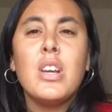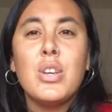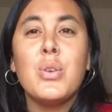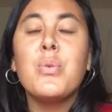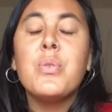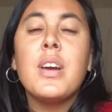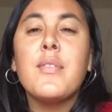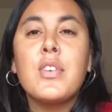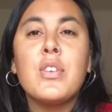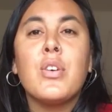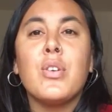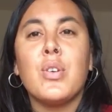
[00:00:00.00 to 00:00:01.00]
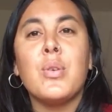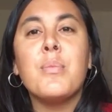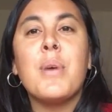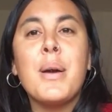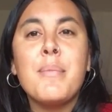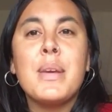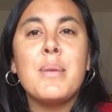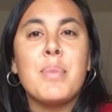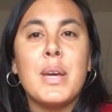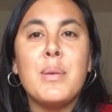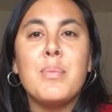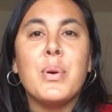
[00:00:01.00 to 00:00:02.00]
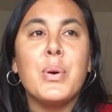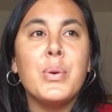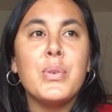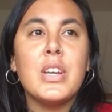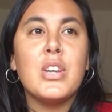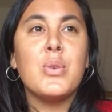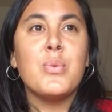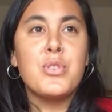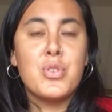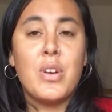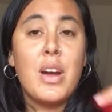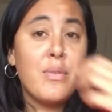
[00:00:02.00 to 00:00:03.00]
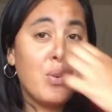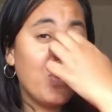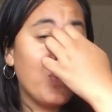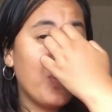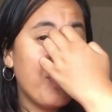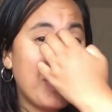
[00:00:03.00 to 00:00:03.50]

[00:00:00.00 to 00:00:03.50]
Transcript: You never know, you might meet people that you will travel,